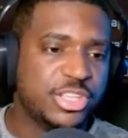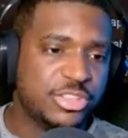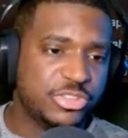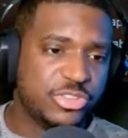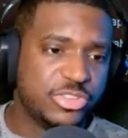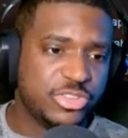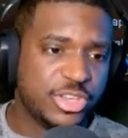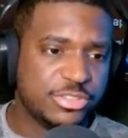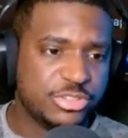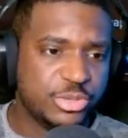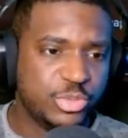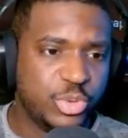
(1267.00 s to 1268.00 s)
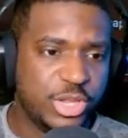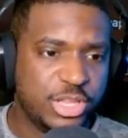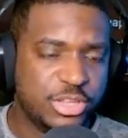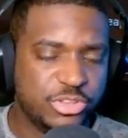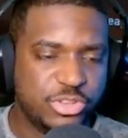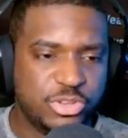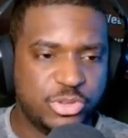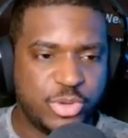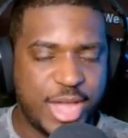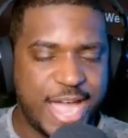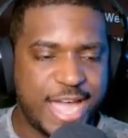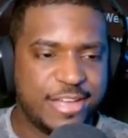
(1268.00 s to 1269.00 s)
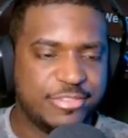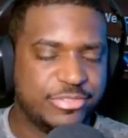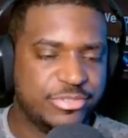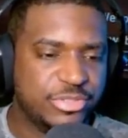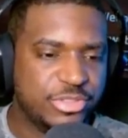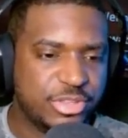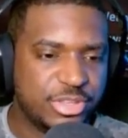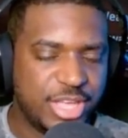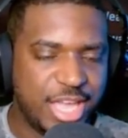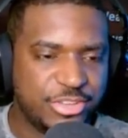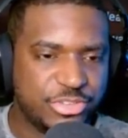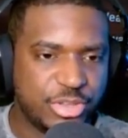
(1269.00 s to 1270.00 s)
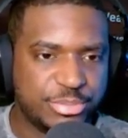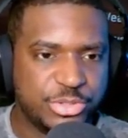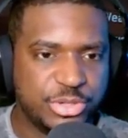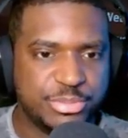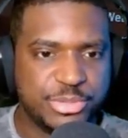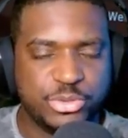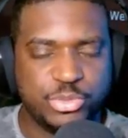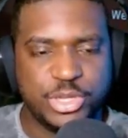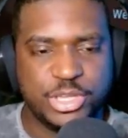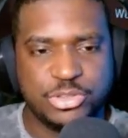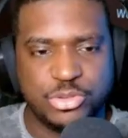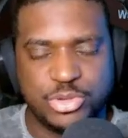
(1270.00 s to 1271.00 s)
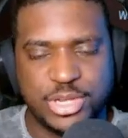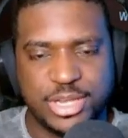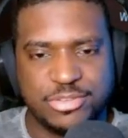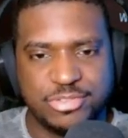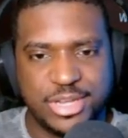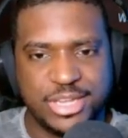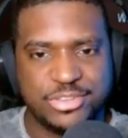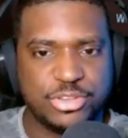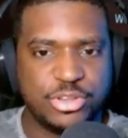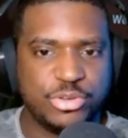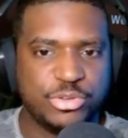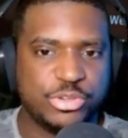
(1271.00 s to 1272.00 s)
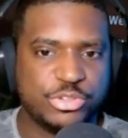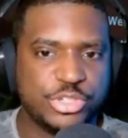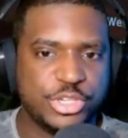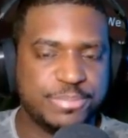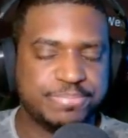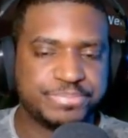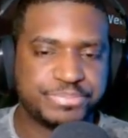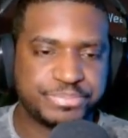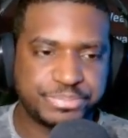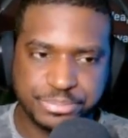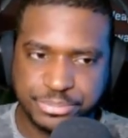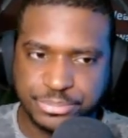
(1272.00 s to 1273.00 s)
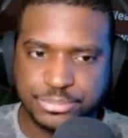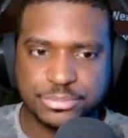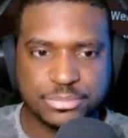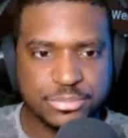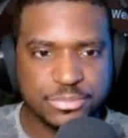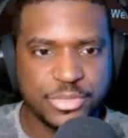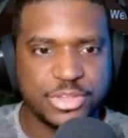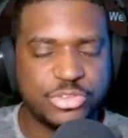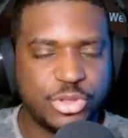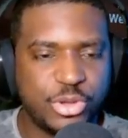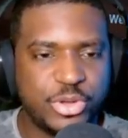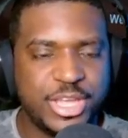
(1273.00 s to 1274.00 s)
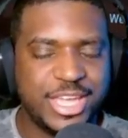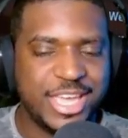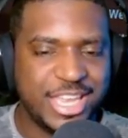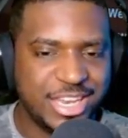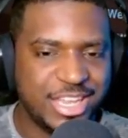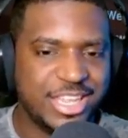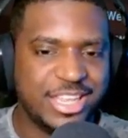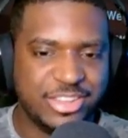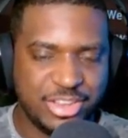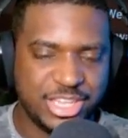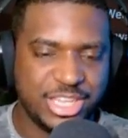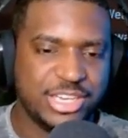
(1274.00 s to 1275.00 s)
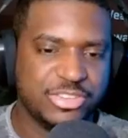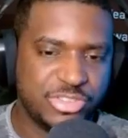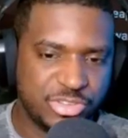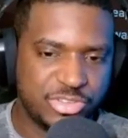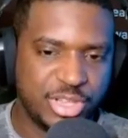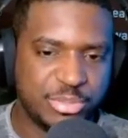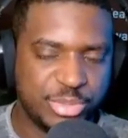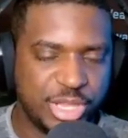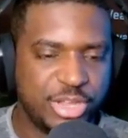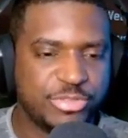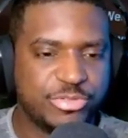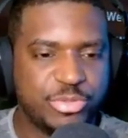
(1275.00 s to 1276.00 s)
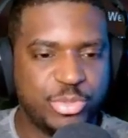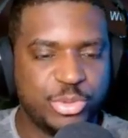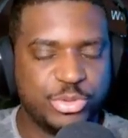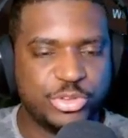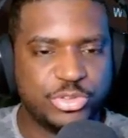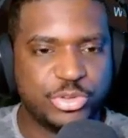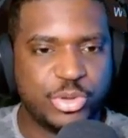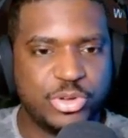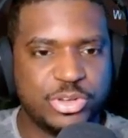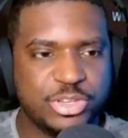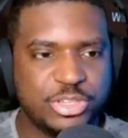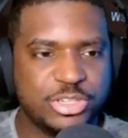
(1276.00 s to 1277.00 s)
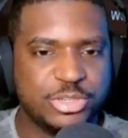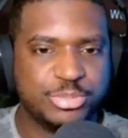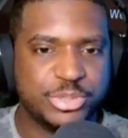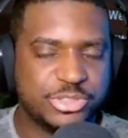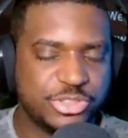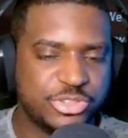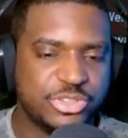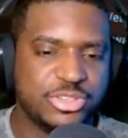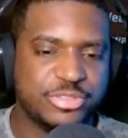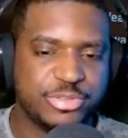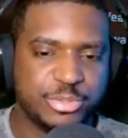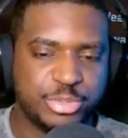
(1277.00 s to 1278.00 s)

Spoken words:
is essentially where you have the ASOP terminal where you can raise and lower your ship. So it again, it's the same layout from what we saw earlier, but just a different